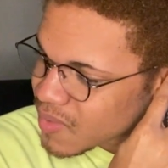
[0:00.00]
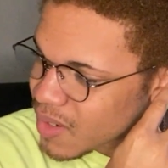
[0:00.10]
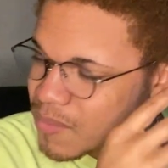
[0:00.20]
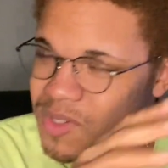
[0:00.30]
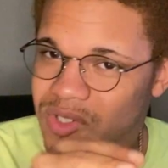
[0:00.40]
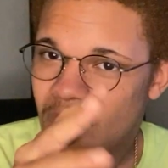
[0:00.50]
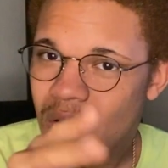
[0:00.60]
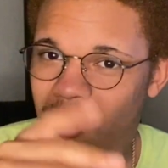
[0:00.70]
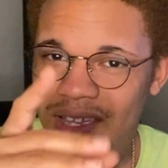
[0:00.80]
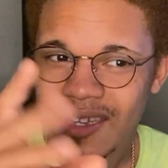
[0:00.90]
just
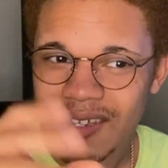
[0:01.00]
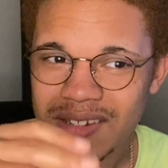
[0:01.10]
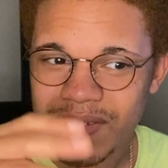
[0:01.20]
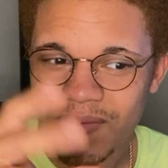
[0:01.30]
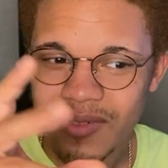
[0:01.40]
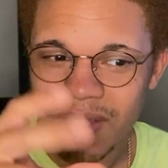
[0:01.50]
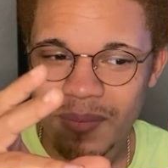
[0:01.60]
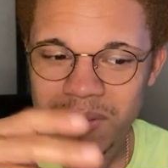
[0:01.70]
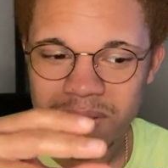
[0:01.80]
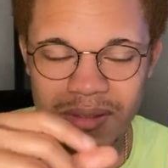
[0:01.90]
talking to fill up
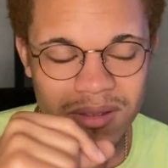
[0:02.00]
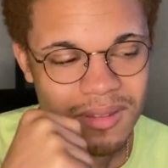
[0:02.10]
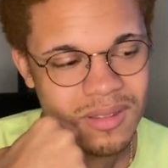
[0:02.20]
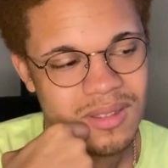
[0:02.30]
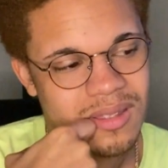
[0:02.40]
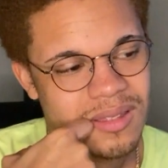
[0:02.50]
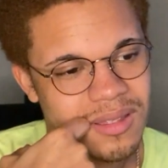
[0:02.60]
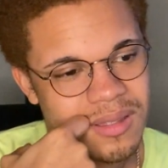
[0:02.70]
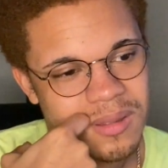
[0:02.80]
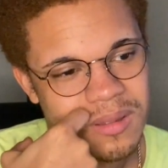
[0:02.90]
the
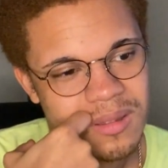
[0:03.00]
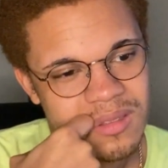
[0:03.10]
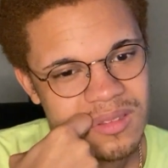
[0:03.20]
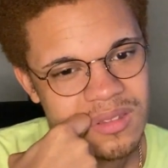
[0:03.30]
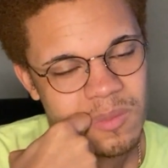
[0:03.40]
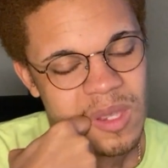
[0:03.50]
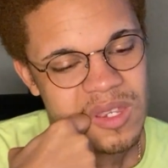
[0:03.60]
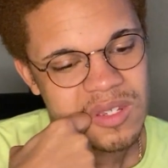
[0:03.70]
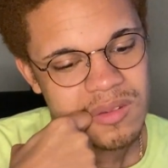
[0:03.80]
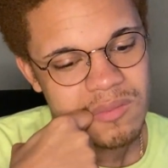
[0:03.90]
space.